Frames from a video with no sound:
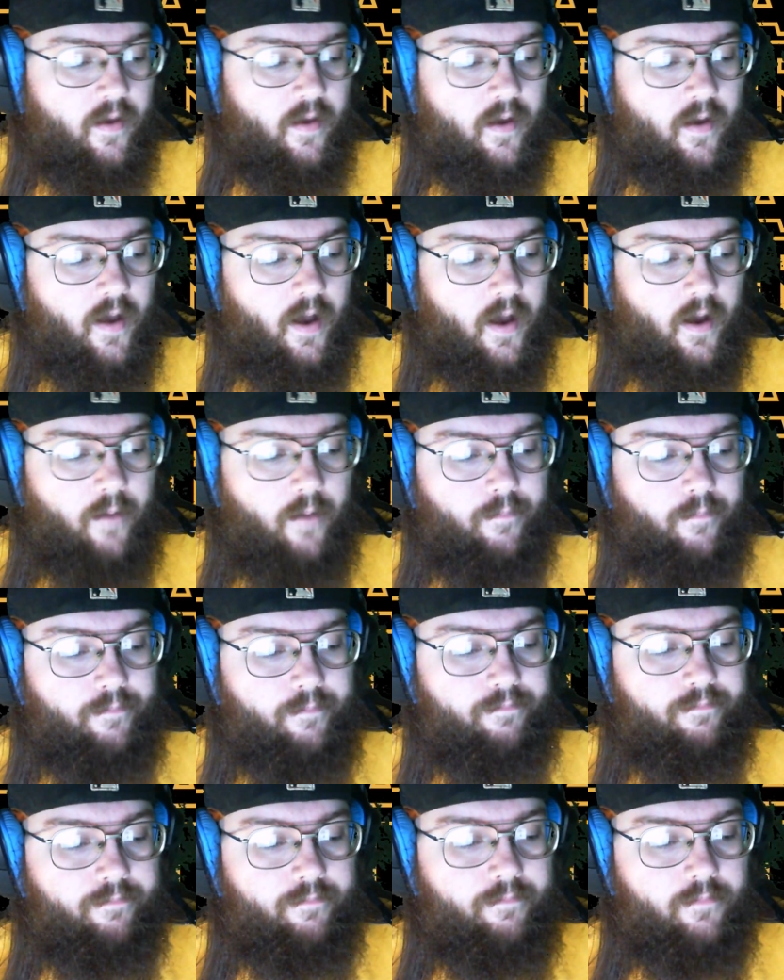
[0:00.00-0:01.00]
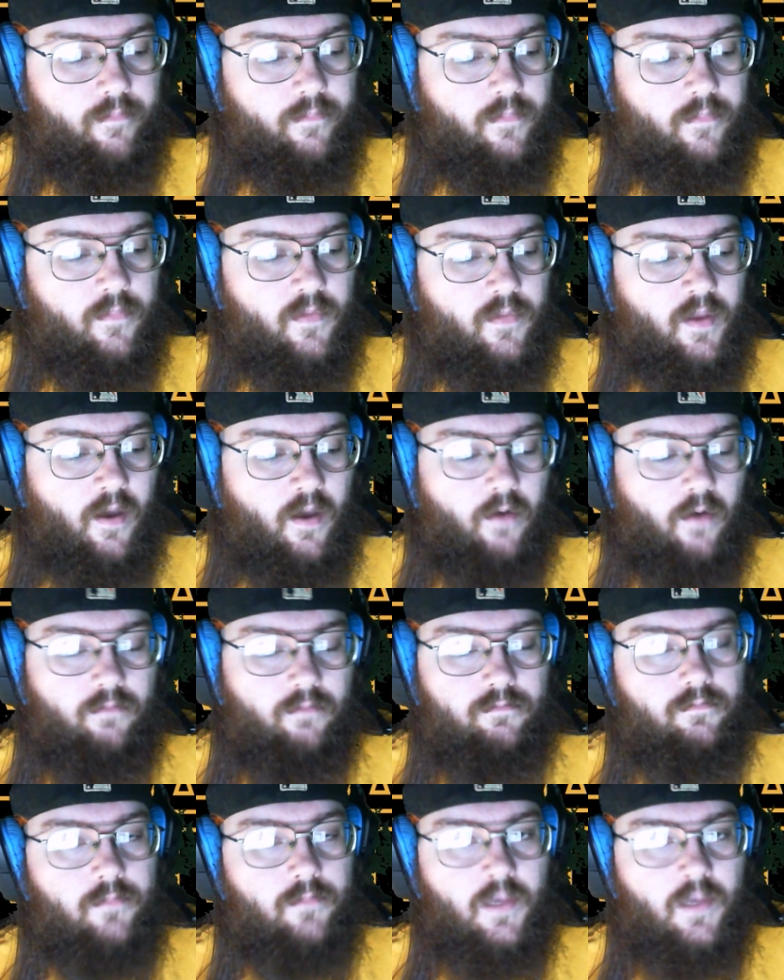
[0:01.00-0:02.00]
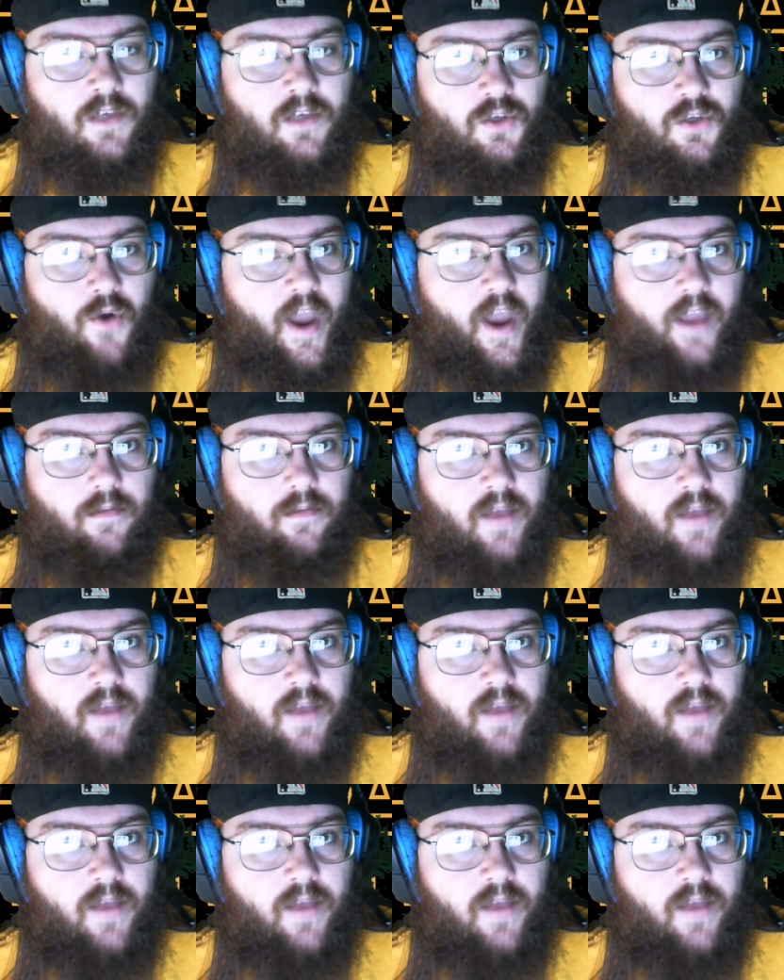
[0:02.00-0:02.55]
Um, he's great.